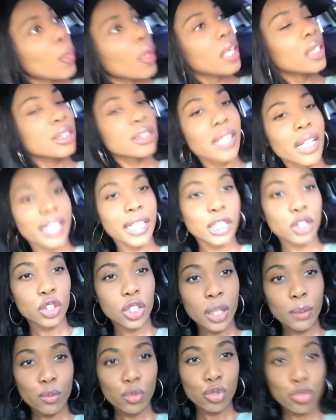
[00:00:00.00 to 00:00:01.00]
I just got to
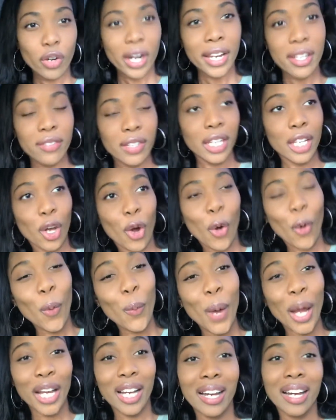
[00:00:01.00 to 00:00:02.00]
keep driving. Oh,
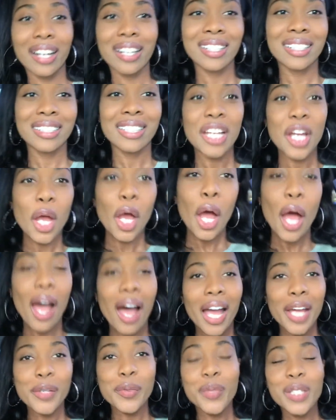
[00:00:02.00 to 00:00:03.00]
my God.
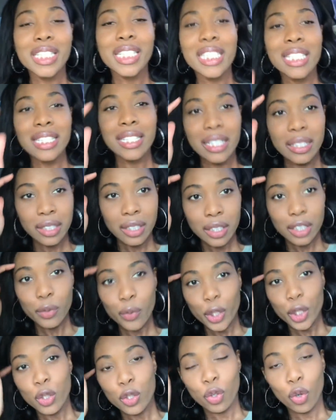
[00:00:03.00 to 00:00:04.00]
I really need a thingy
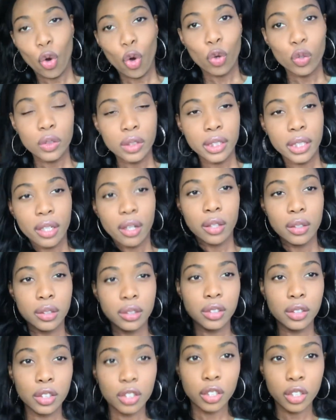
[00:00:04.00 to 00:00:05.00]
where you could hold it
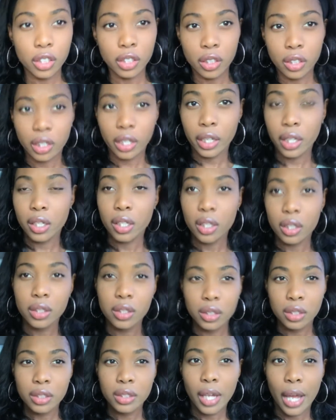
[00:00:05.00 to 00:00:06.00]
onto your, like,
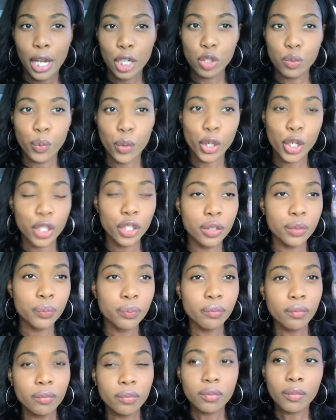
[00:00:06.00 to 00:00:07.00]
dashboard,
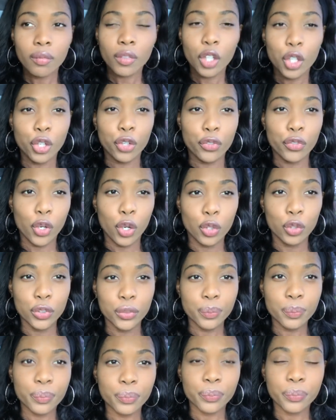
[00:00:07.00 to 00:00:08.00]
your
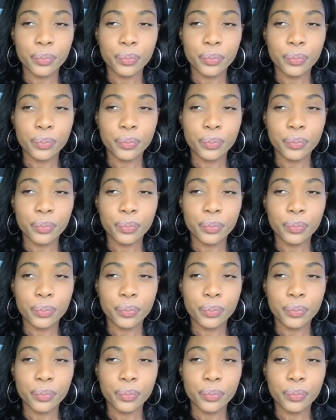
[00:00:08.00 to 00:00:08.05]
phone.